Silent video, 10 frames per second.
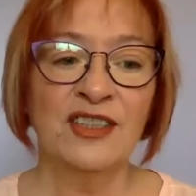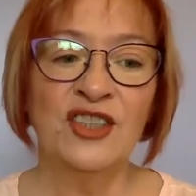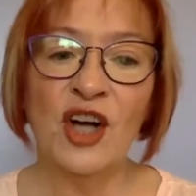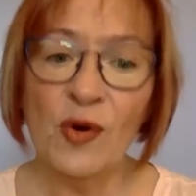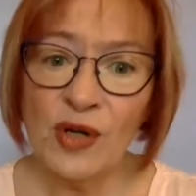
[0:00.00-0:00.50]

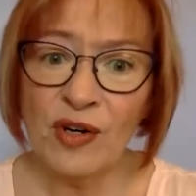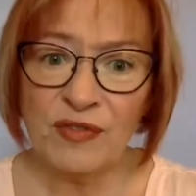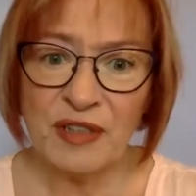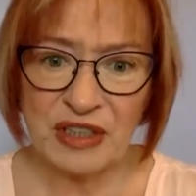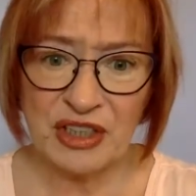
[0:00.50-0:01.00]
don't
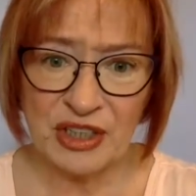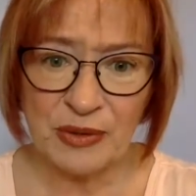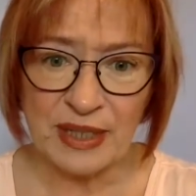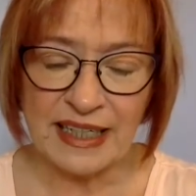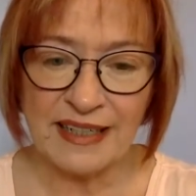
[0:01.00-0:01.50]
overdo
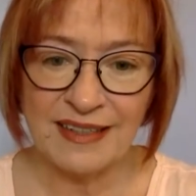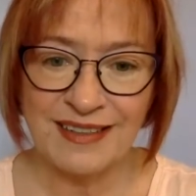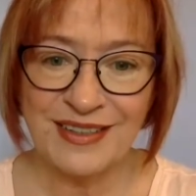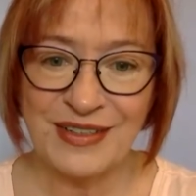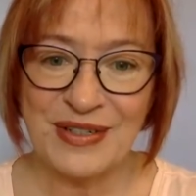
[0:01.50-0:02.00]
it,
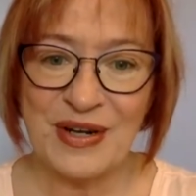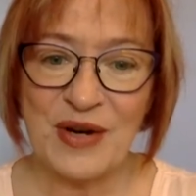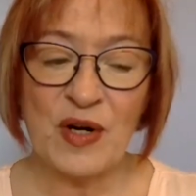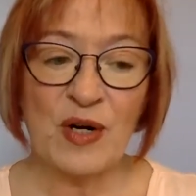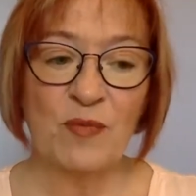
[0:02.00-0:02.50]
you know,